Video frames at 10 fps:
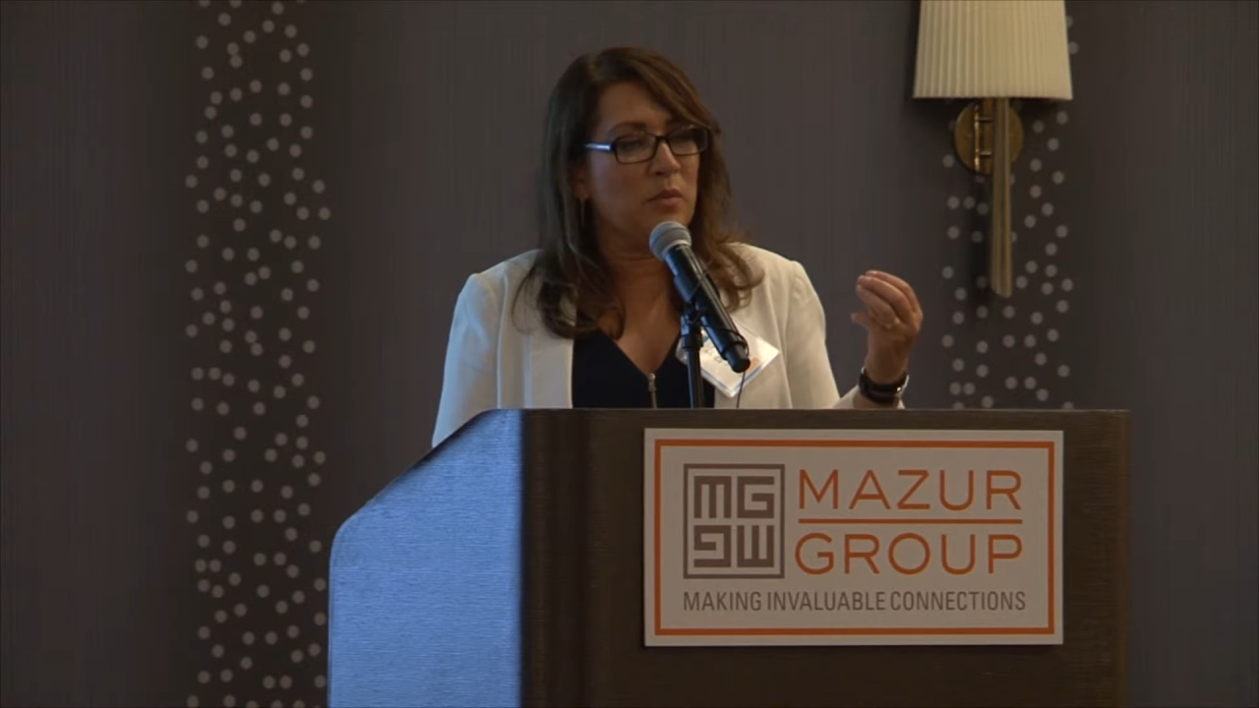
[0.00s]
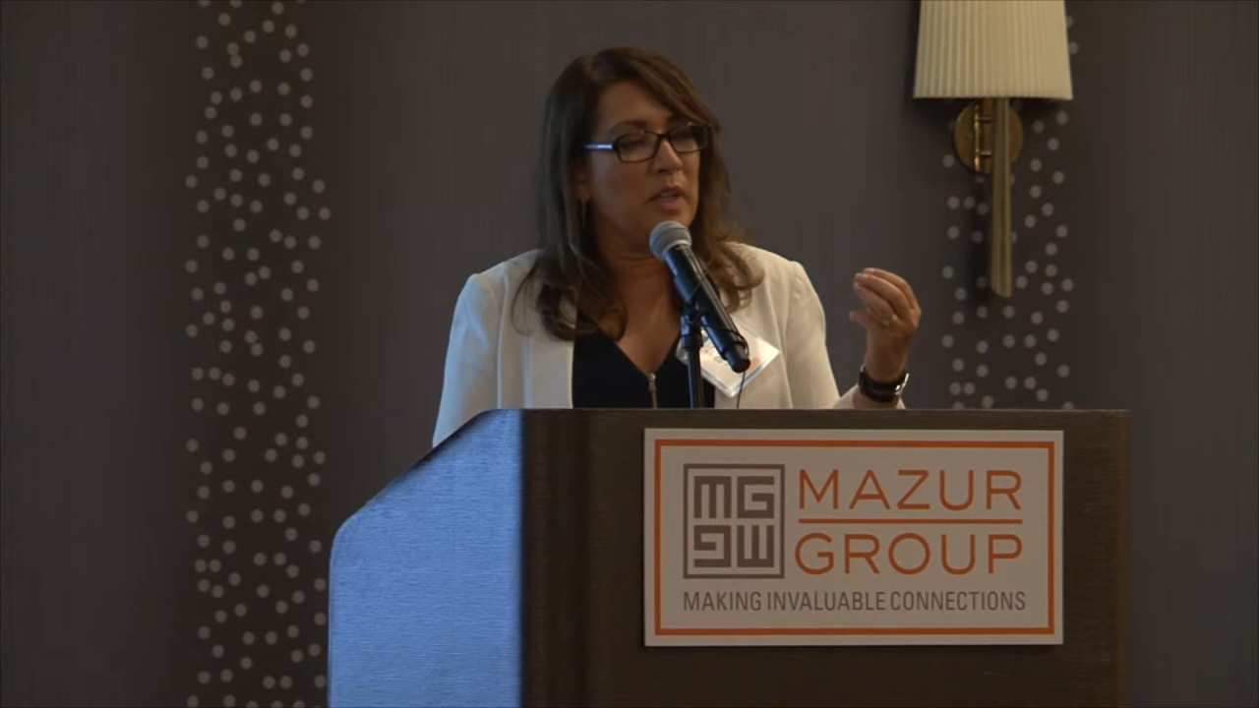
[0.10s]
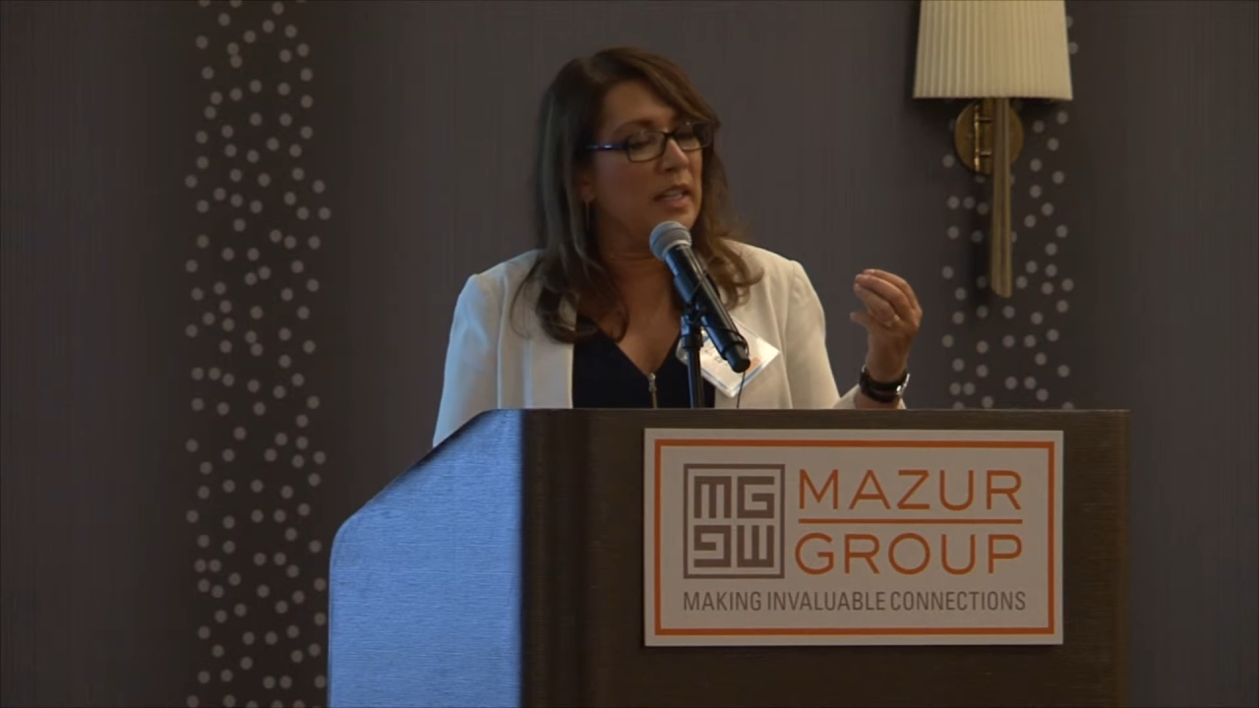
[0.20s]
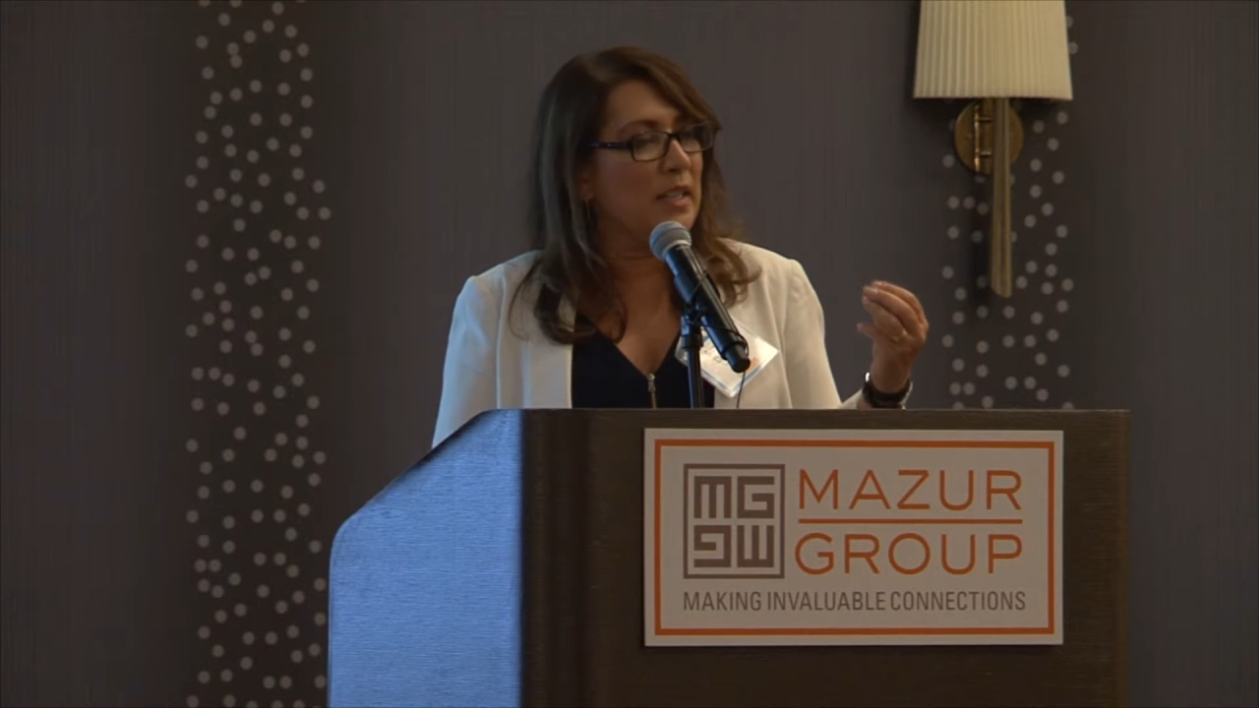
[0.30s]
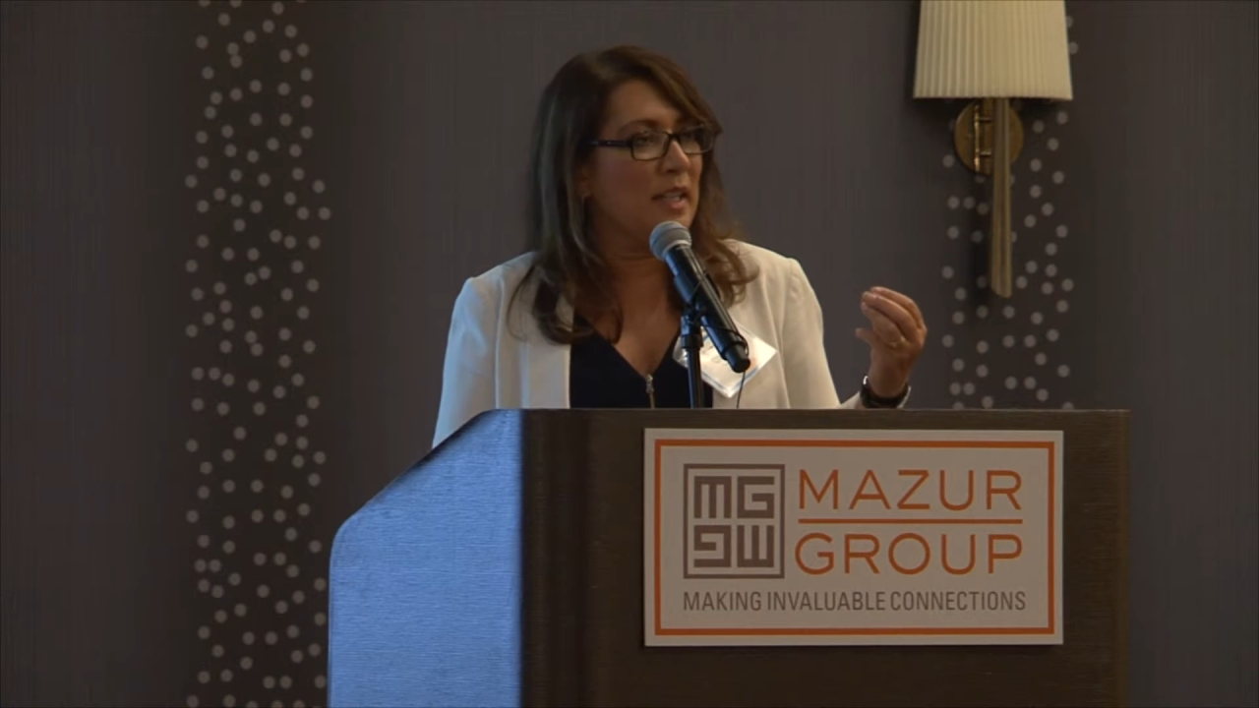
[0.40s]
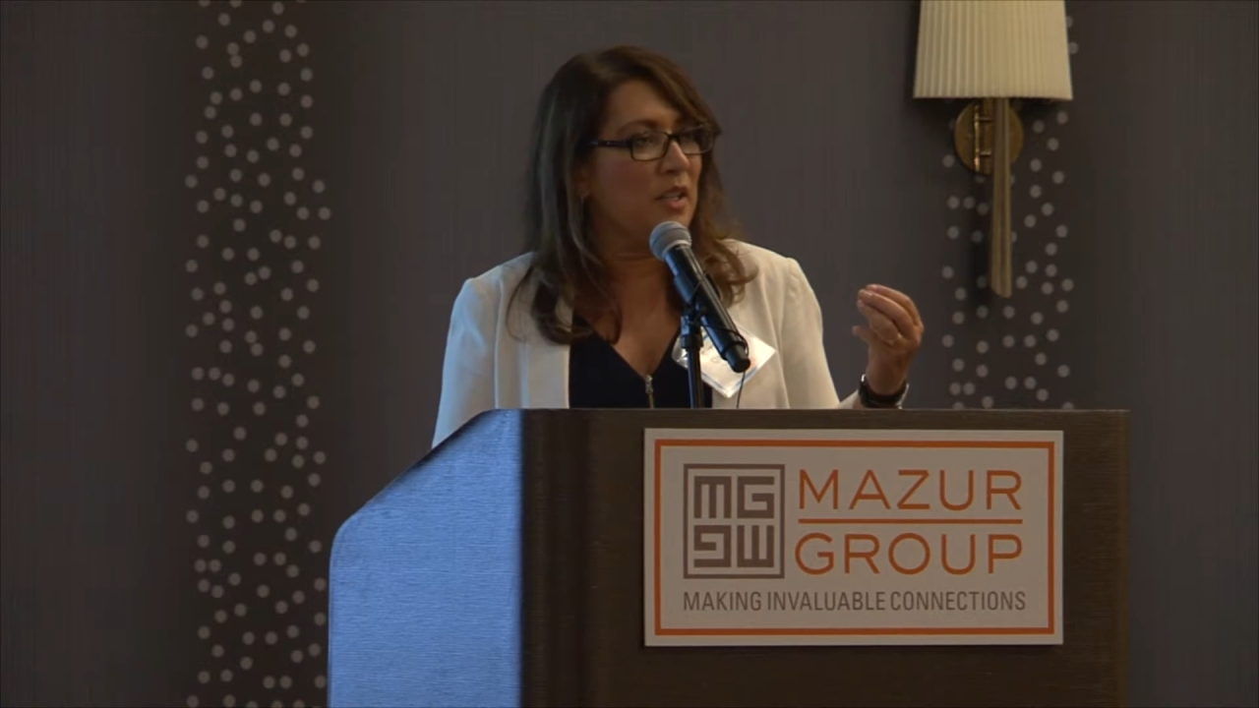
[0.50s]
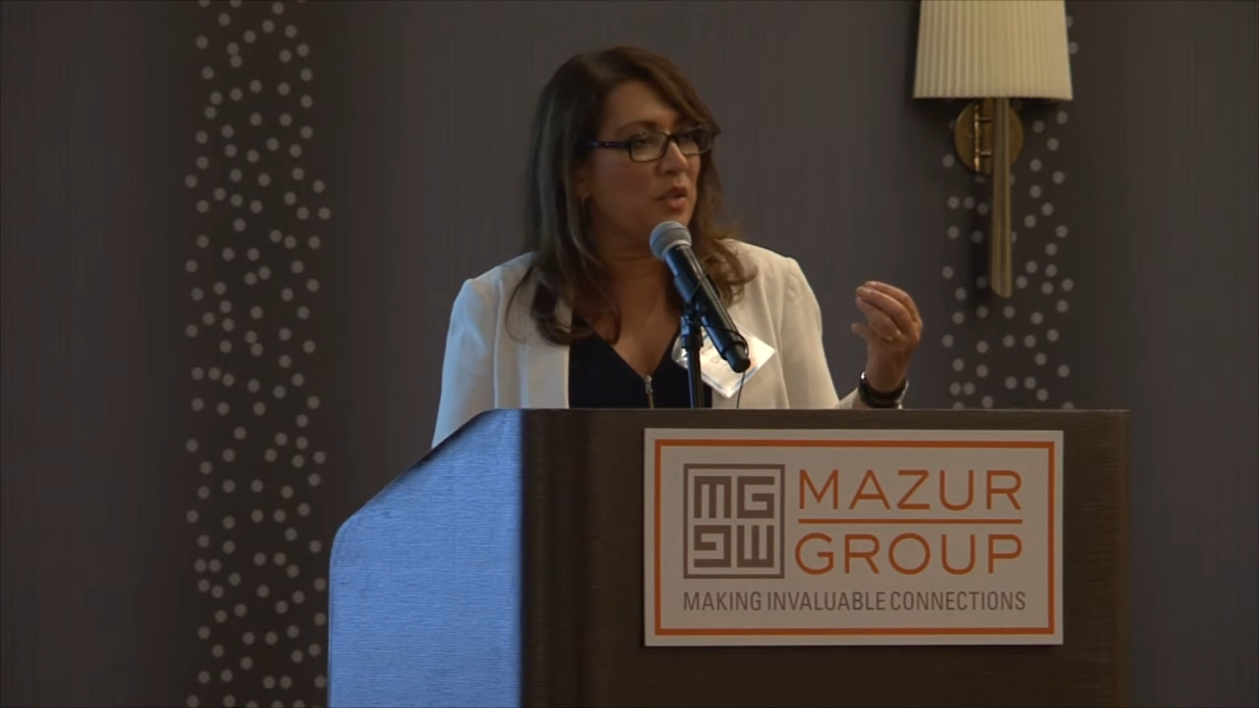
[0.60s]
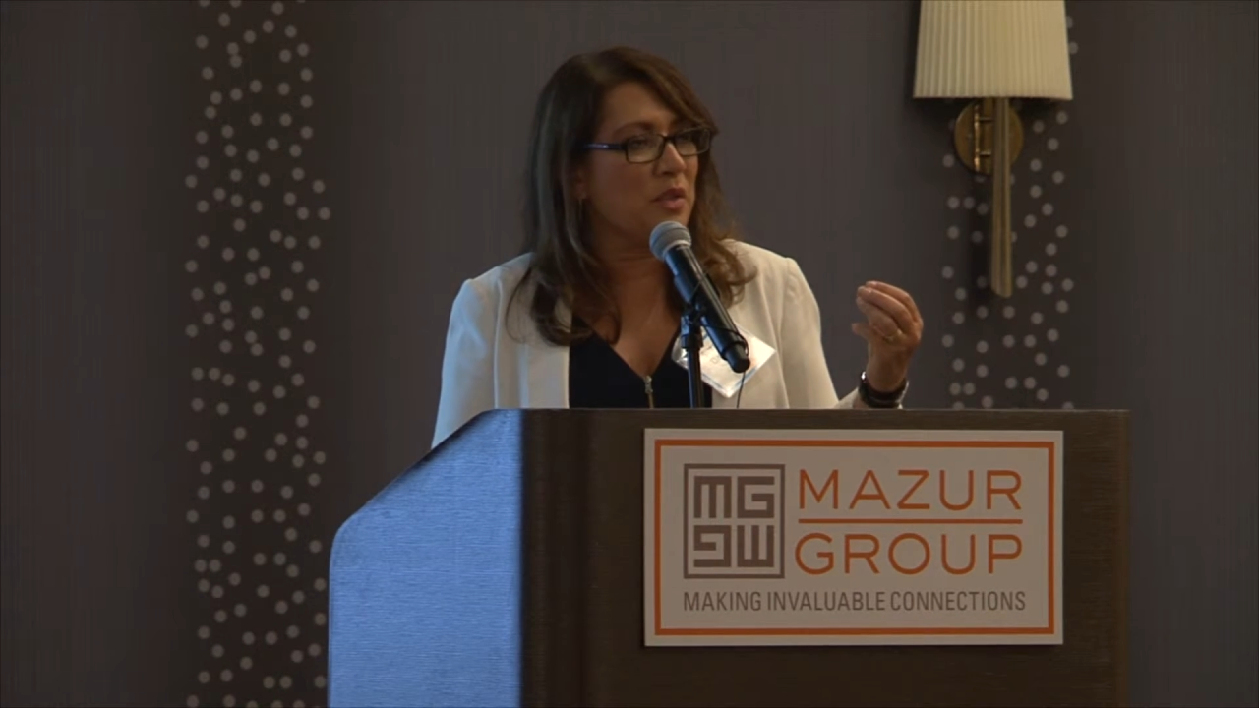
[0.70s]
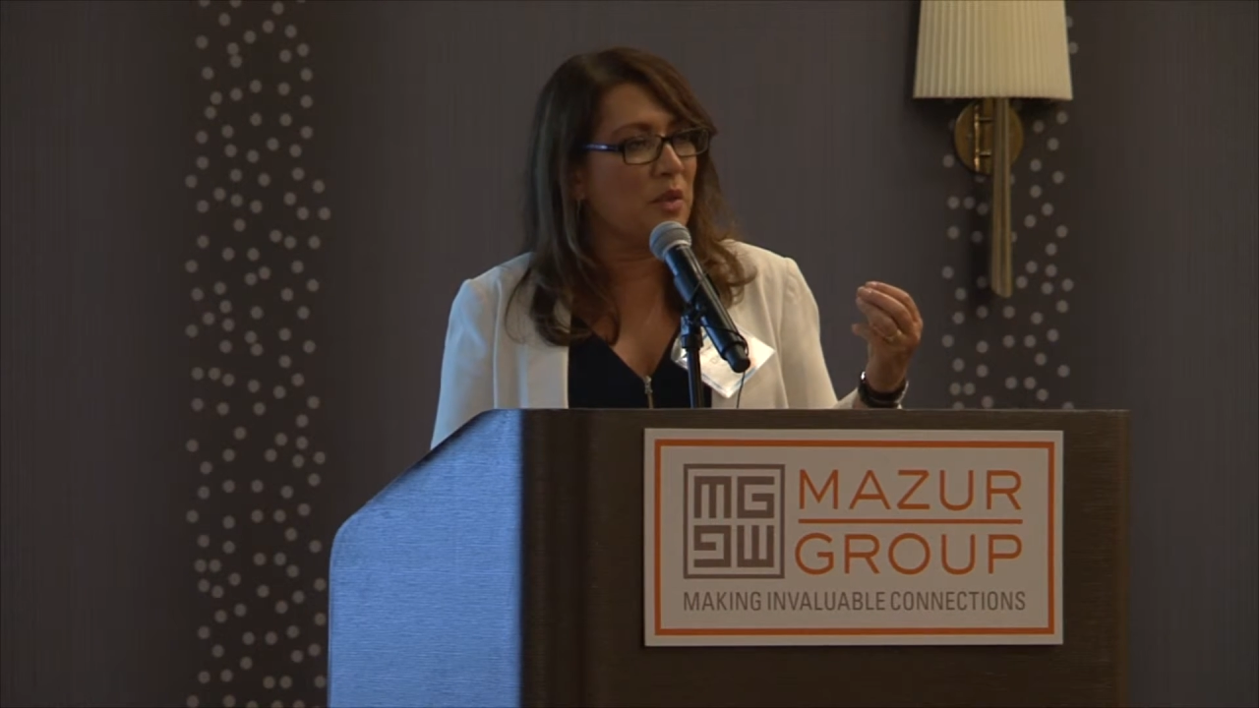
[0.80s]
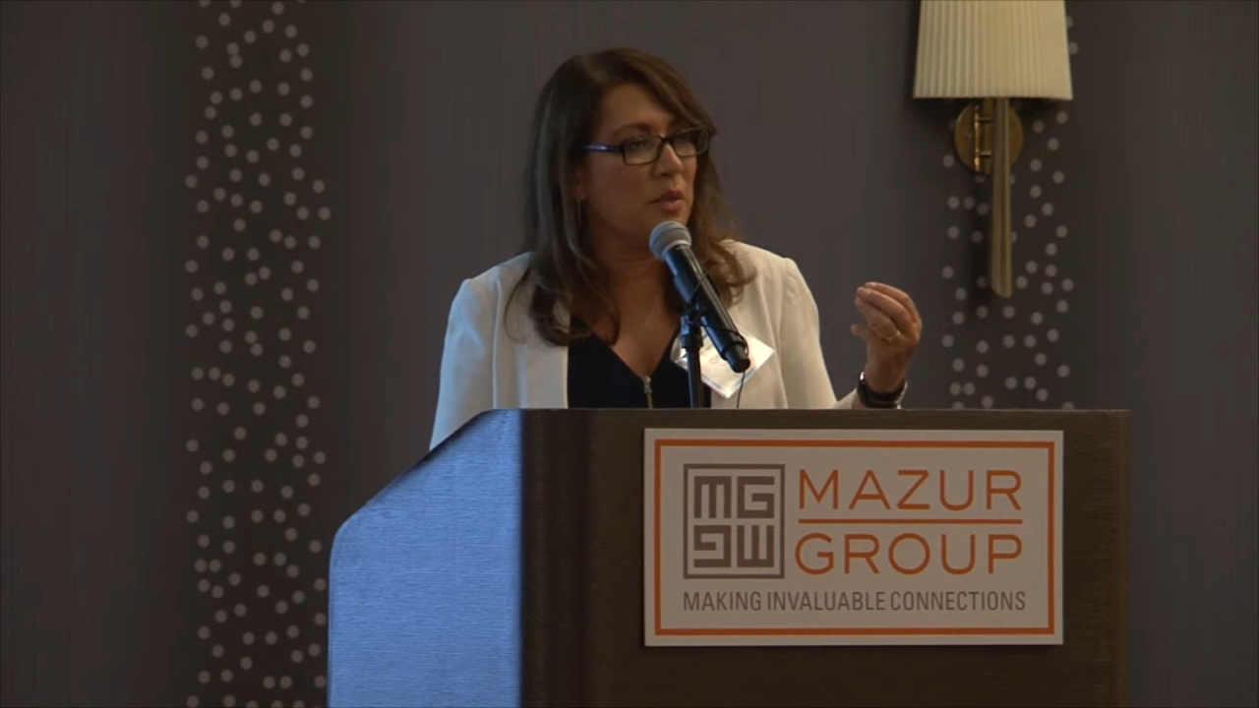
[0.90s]
really
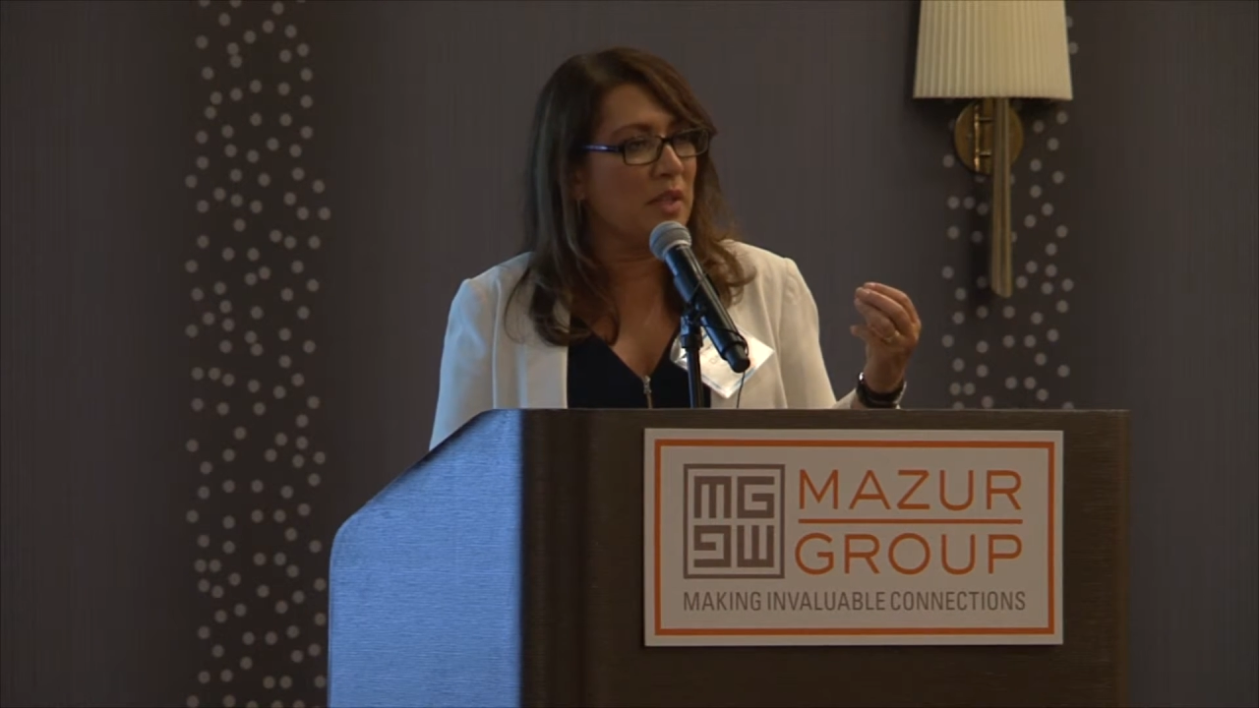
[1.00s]
teaches you